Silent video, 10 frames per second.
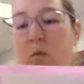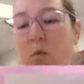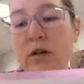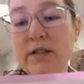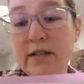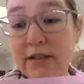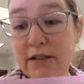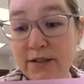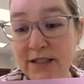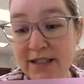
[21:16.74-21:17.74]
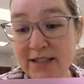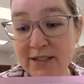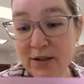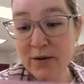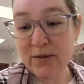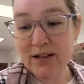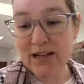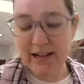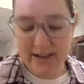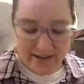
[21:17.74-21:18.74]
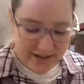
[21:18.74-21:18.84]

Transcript: we'll still use this, don't worry.